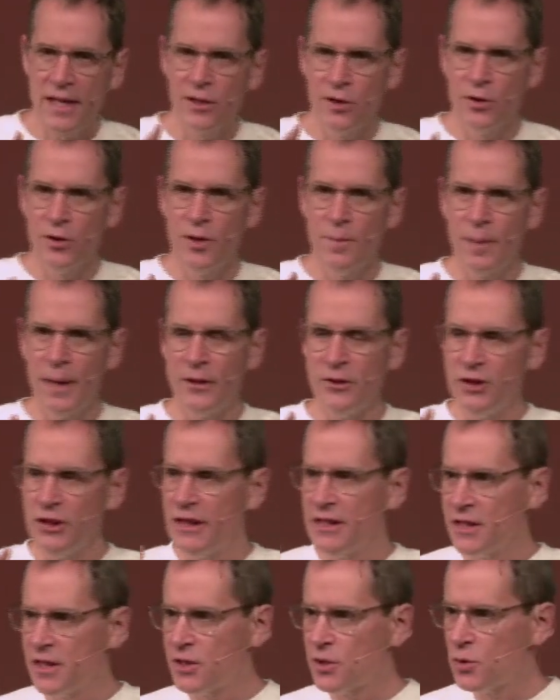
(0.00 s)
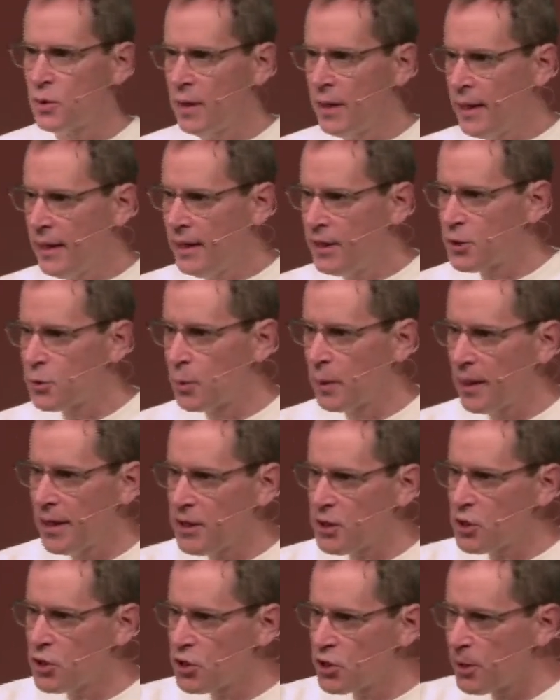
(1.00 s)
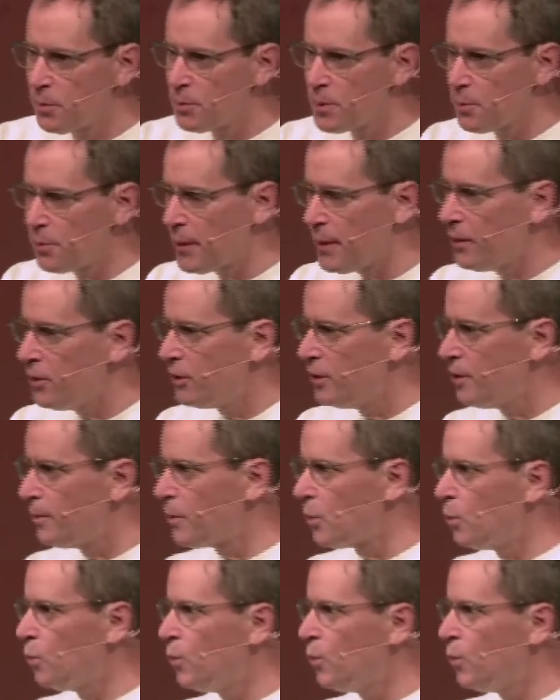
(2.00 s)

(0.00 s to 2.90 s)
learn about Jesus in his relationship to Peter. Number